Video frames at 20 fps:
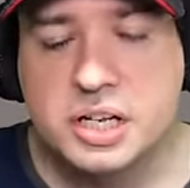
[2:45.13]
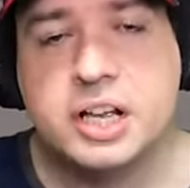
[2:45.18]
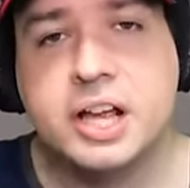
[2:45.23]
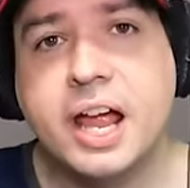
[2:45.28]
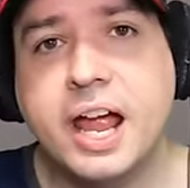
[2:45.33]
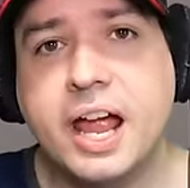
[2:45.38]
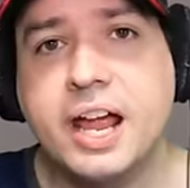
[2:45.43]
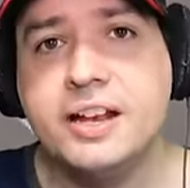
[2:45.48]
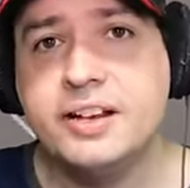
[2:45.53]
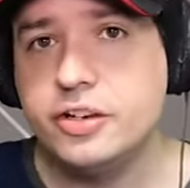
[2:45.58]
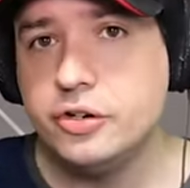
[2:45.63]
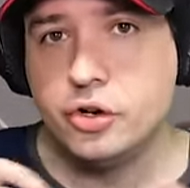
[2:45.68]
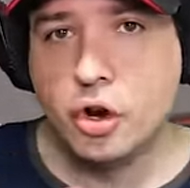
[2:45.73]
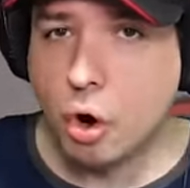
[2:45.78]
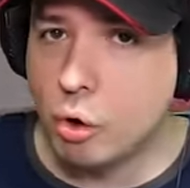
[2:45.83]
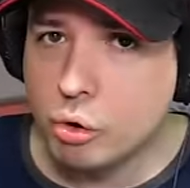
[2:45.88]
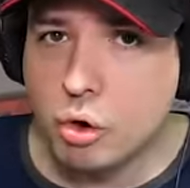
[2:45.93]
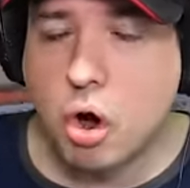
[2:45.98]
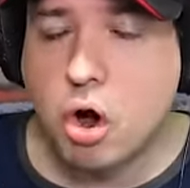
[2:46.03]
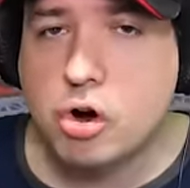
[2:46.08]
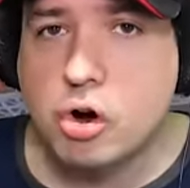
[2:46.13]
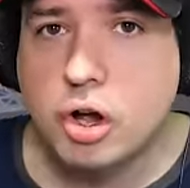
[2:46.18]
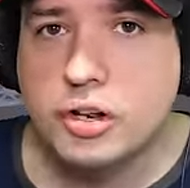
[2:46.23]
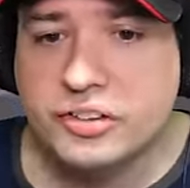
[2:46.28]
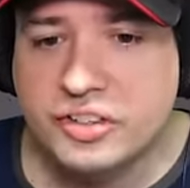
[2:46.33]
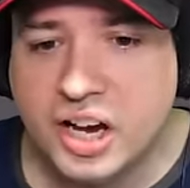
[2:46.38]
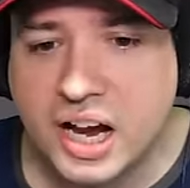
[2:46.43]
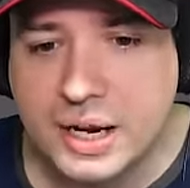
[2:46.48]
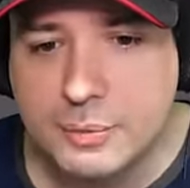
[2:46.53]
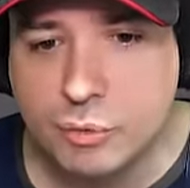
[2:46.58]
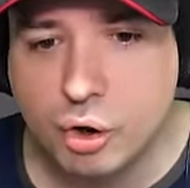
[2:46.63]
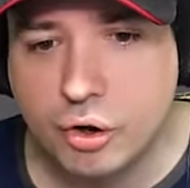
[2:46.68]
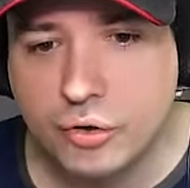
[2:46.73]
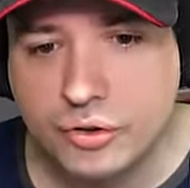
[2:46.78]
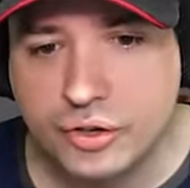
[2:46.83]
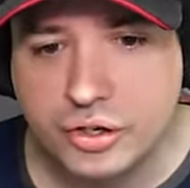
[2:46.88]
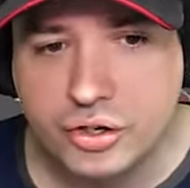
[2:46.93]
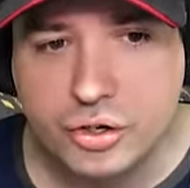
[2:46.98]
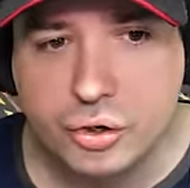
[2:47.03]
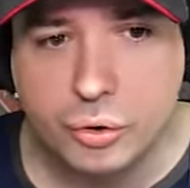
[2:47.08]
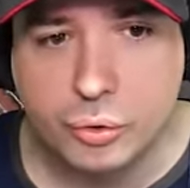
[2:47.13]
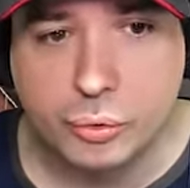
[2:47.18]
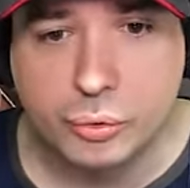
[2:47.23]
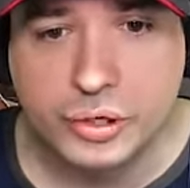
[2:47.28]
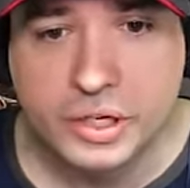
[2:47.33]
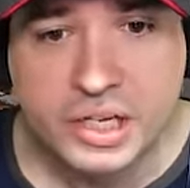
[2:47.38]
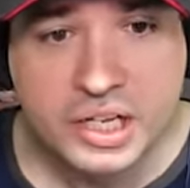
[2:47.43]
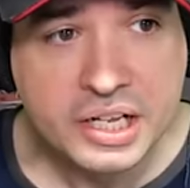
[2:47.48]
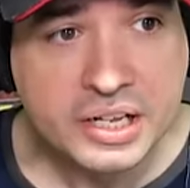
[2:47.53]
and no lock on time on the new.